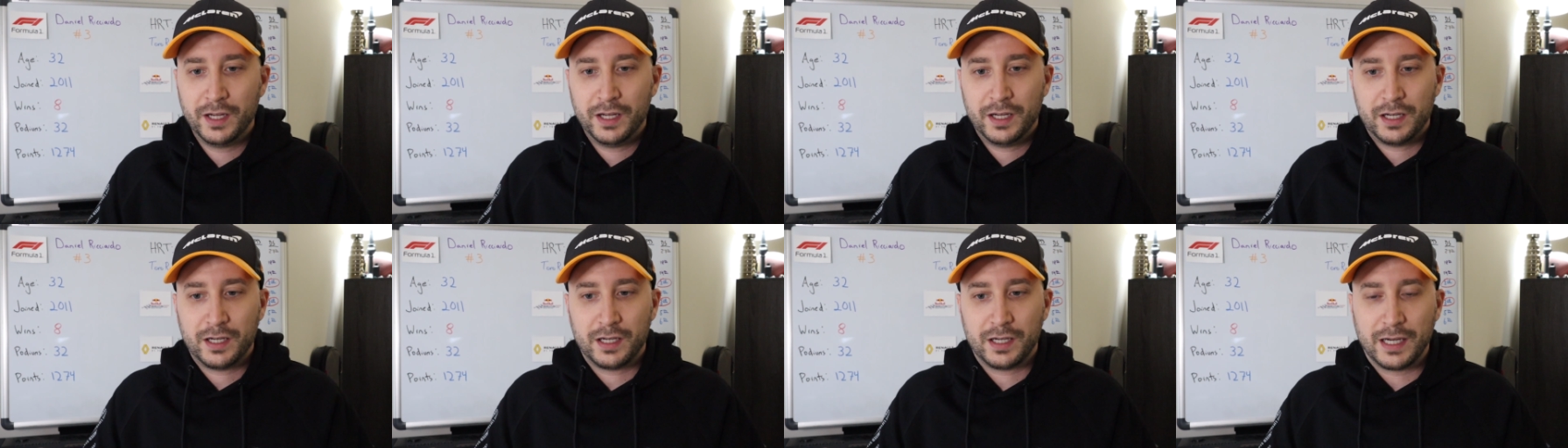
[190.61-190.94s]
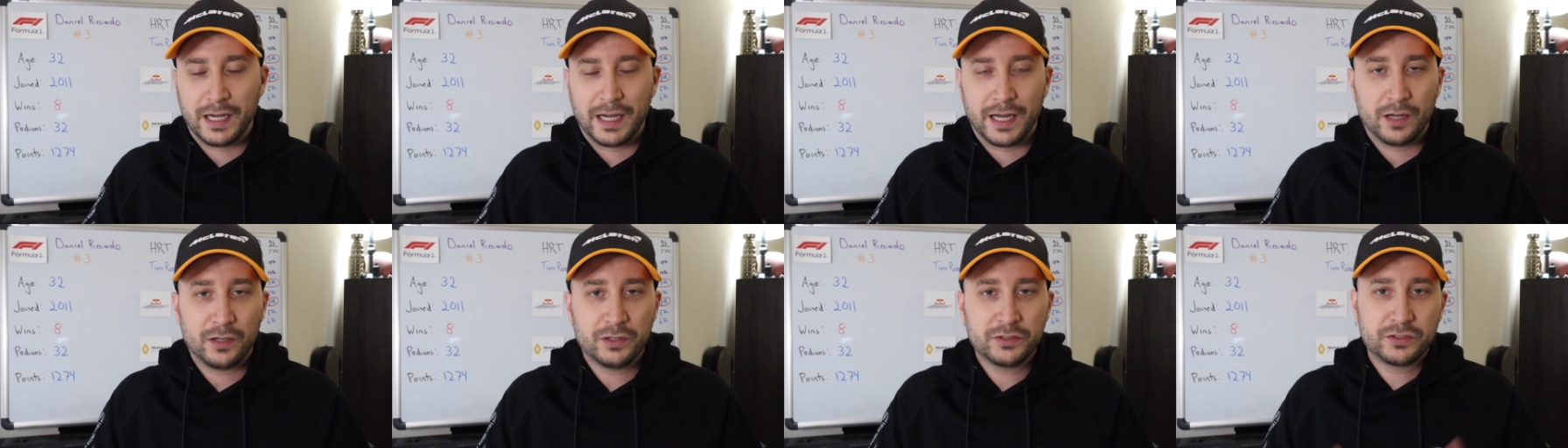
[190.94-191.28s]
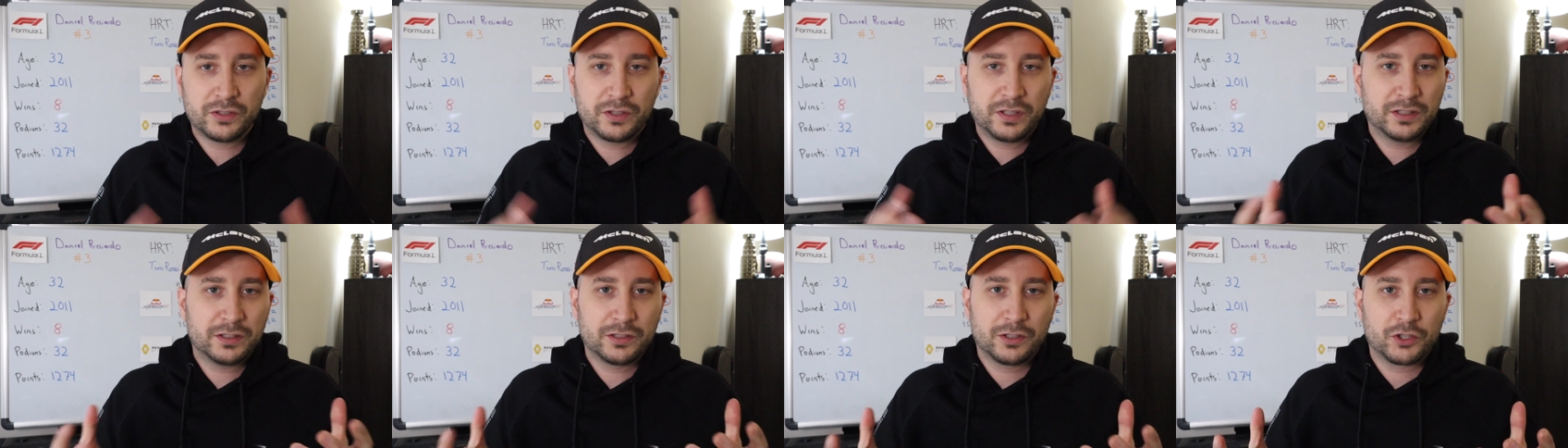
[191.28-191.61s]
Uh, I also
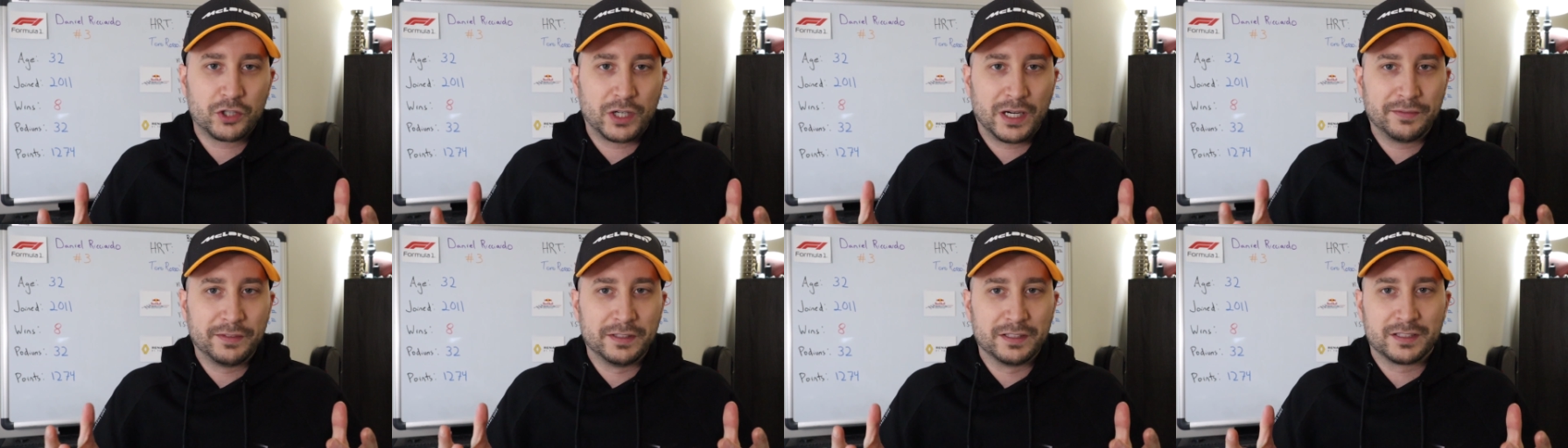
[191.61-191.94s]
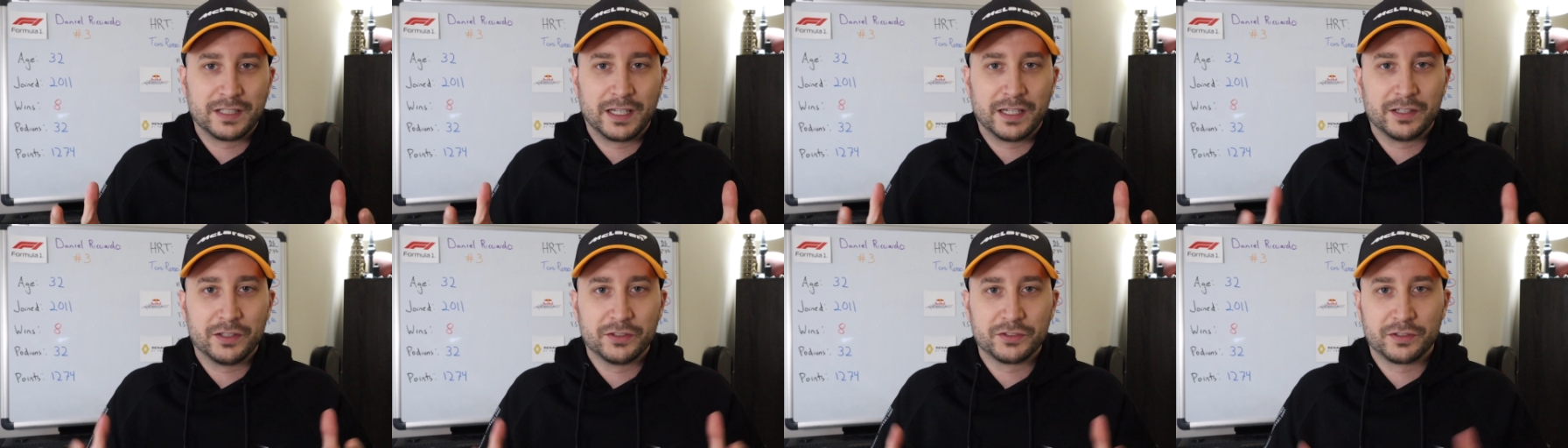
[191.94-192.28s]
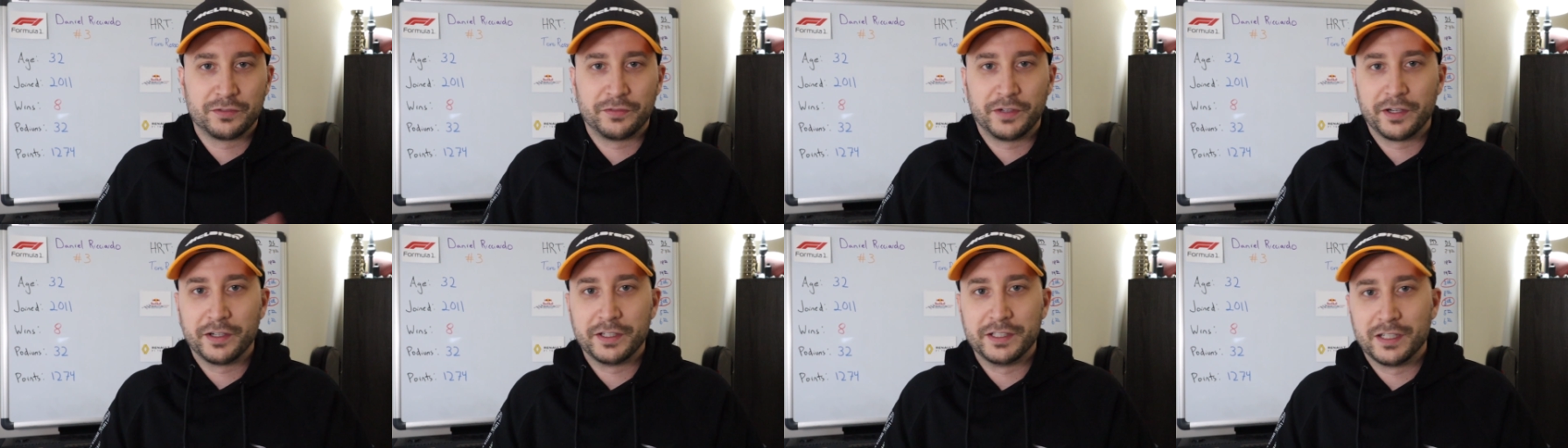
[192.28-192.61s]
think their driving styles are
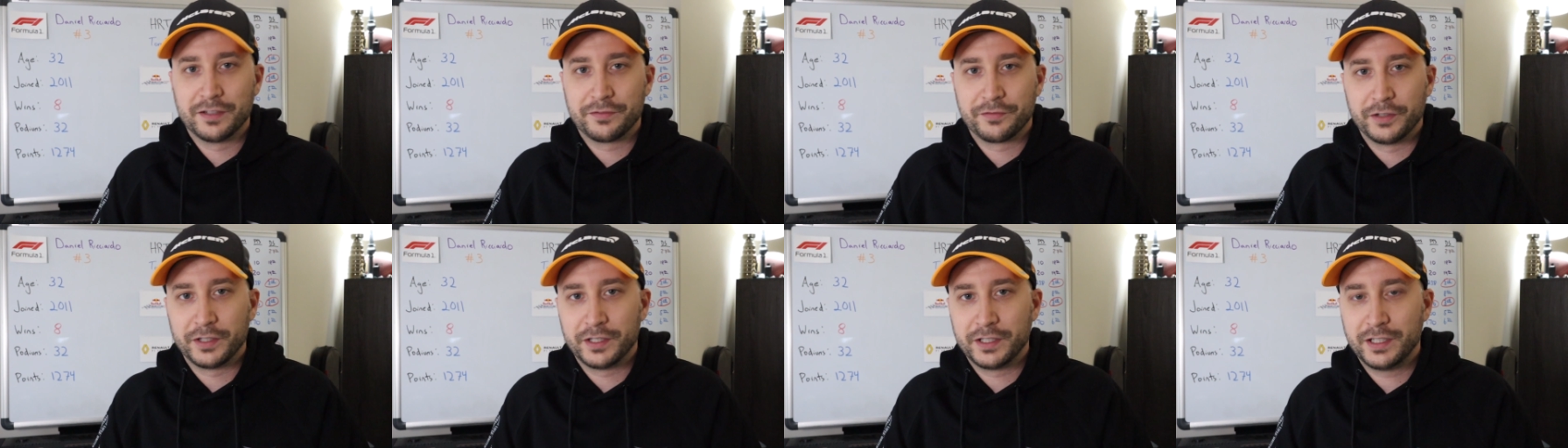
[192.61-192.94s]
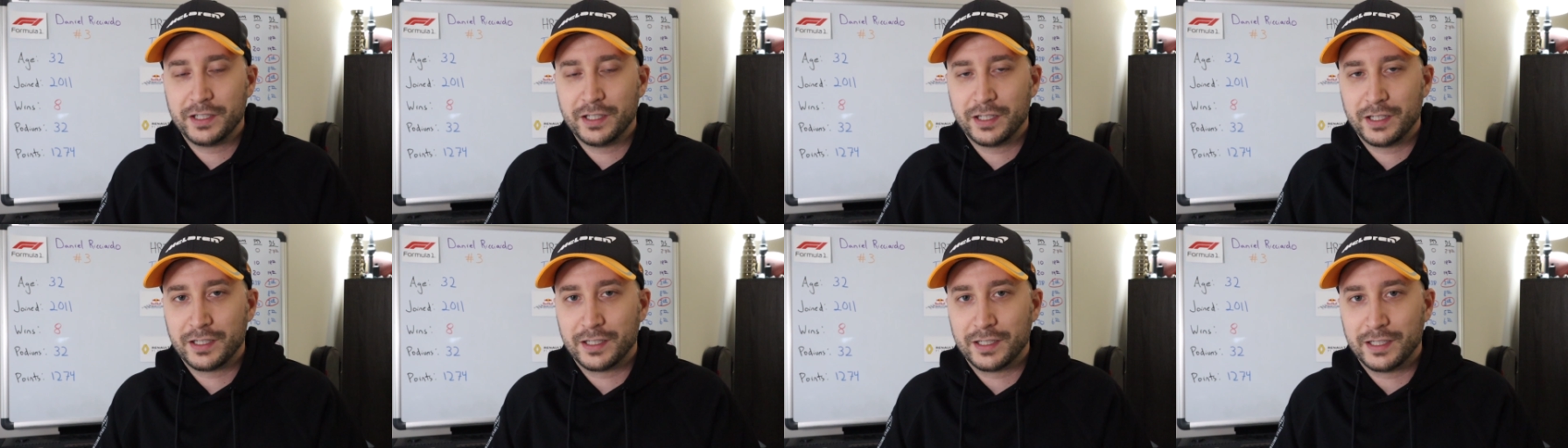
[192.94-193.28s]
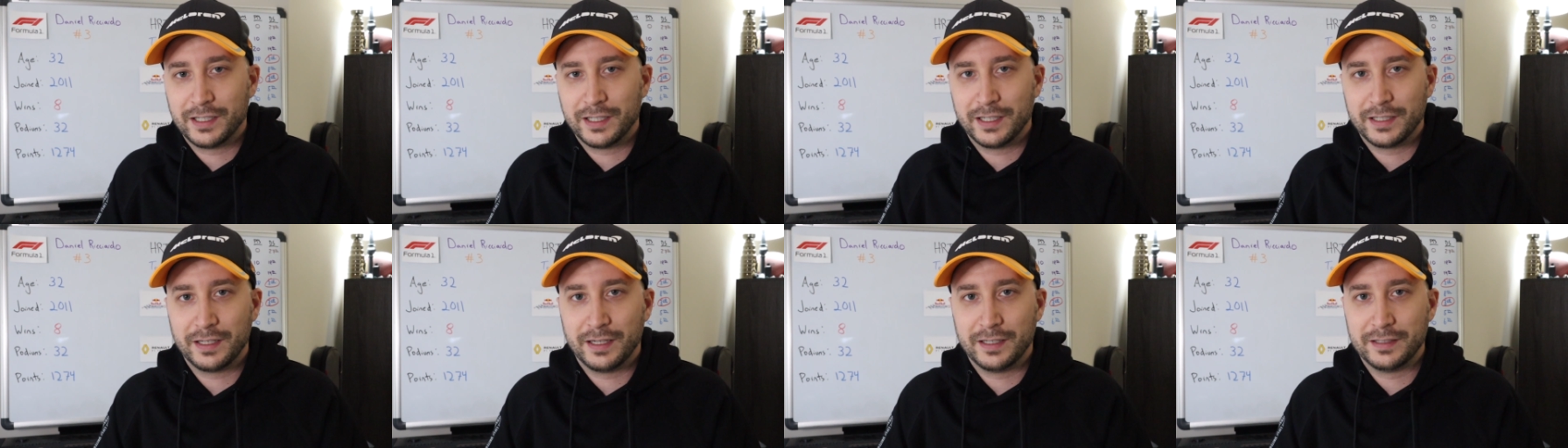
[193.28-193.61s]
very different. Uh,
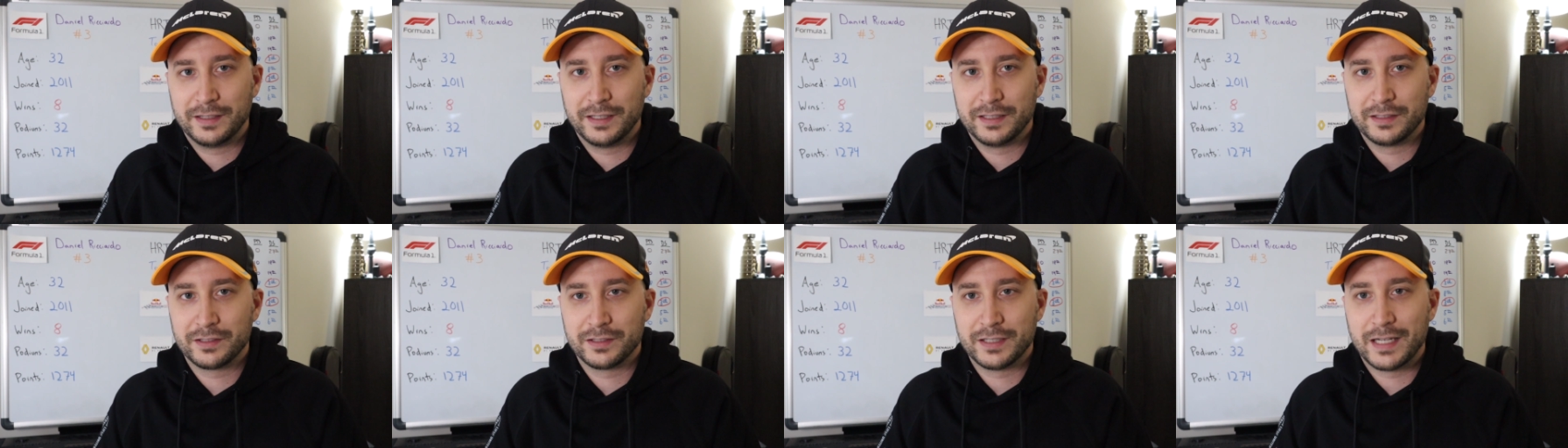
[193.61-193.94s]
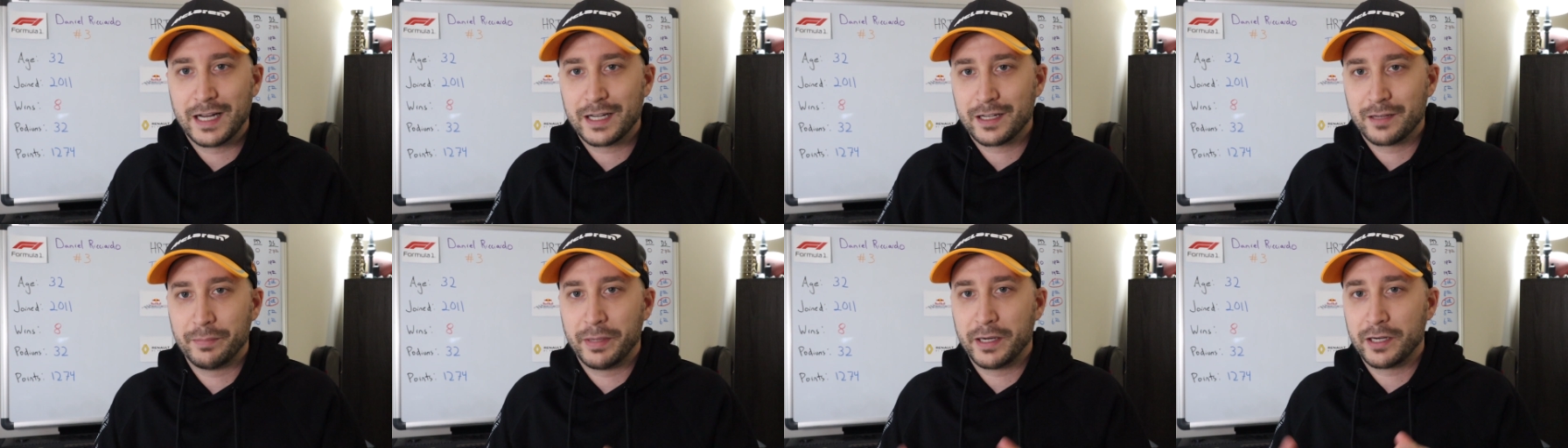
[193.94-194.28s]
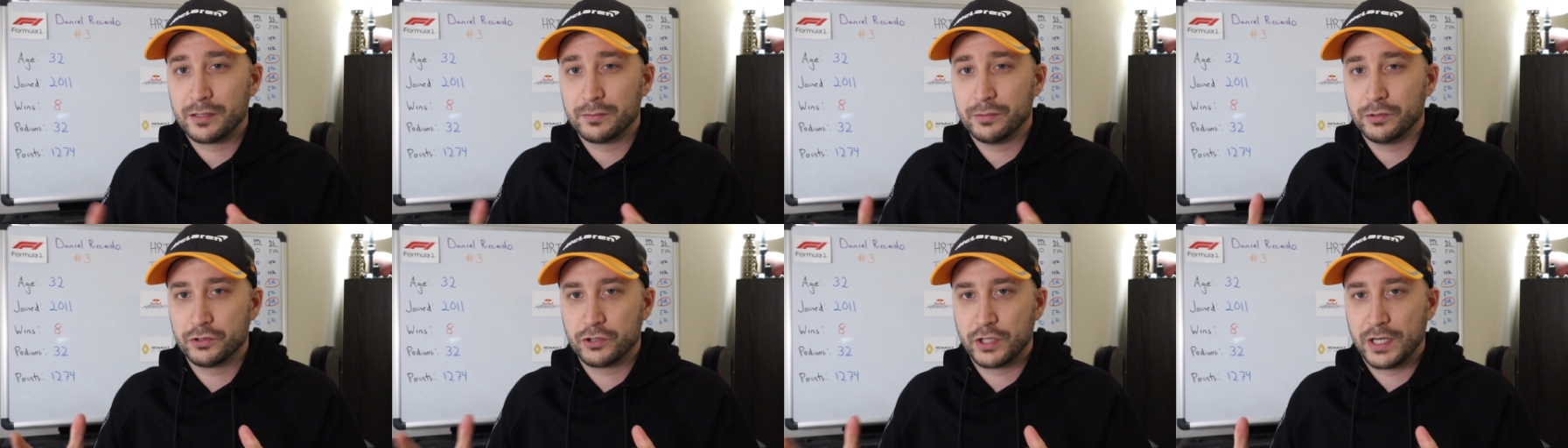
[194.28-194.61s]
I, I, think they're not
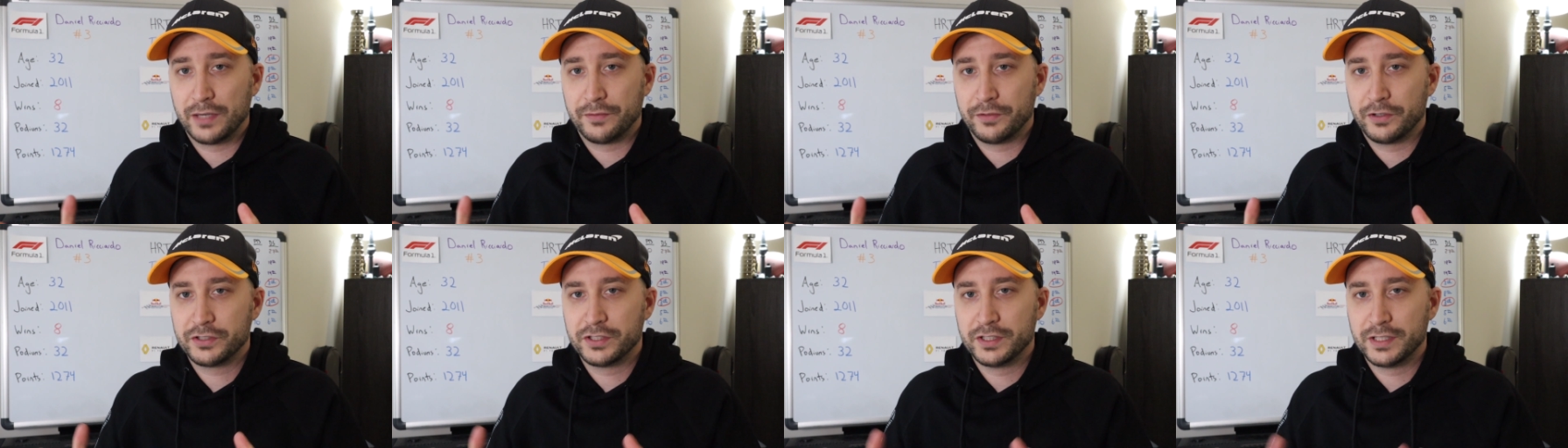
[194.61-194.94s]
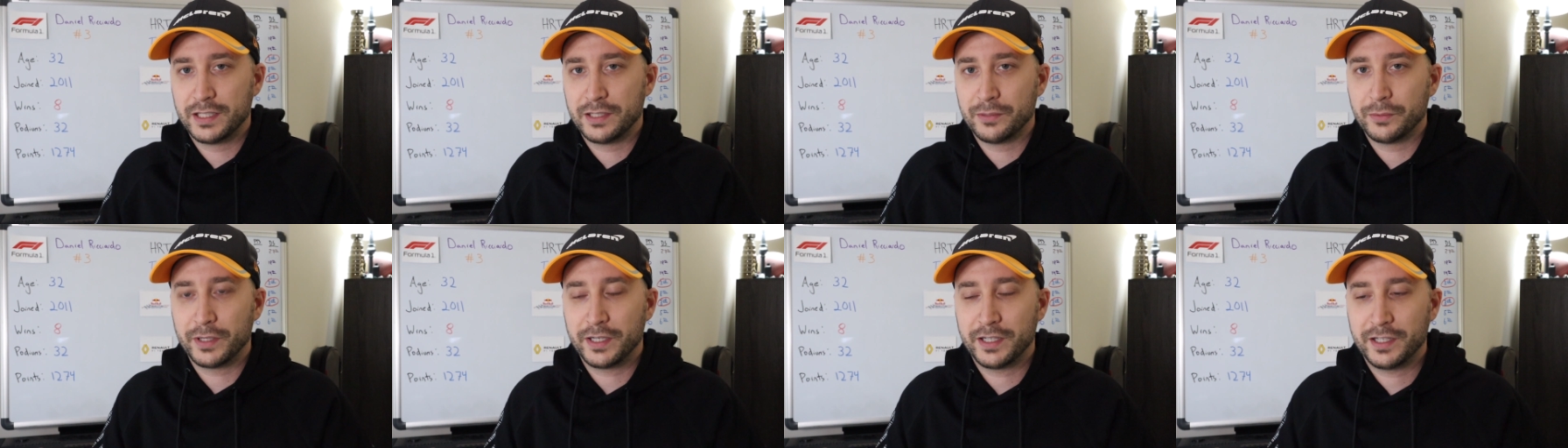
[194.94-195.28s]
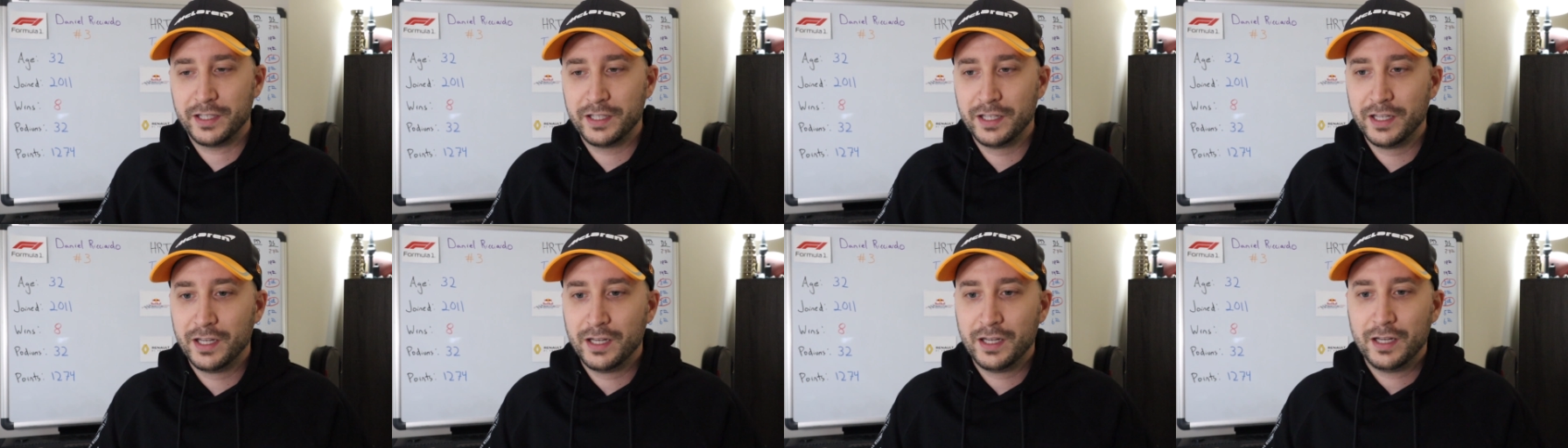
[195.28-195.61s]
comparable drivers in that way.